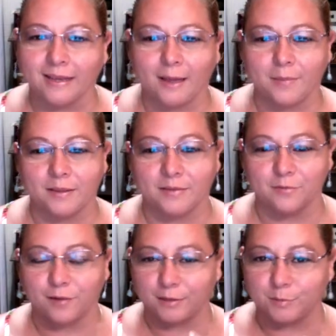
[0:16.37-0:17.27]
I'm in
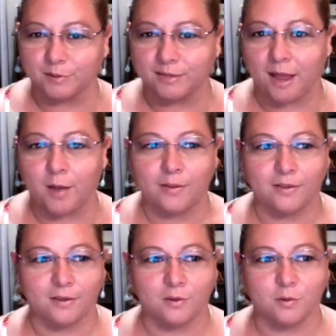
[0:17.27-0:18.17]
Facebook now and
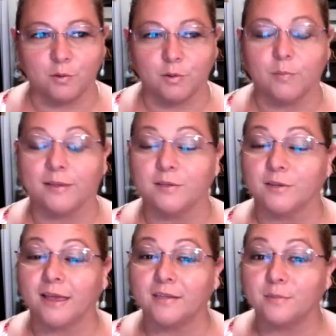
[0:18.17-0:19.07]
then YouTube. And
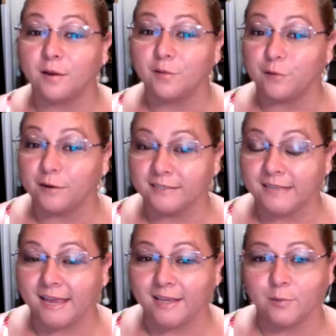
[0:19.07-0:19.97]
today is my first
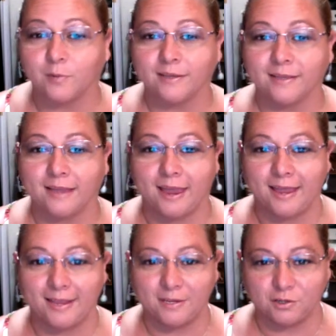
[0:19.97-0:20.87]
day doing the
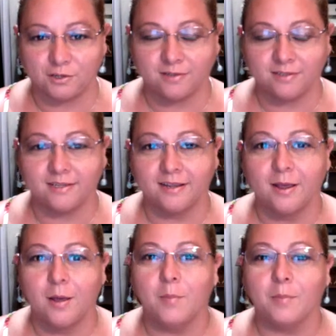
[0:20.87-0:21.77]
angels,
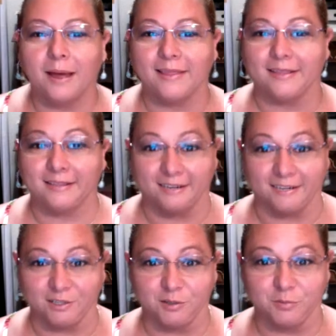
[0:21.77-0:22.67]
but in
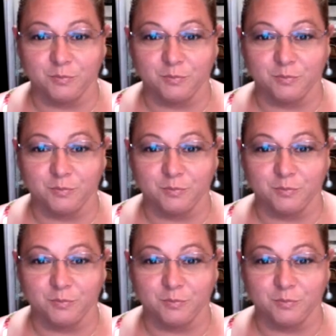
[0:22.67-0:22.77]
English.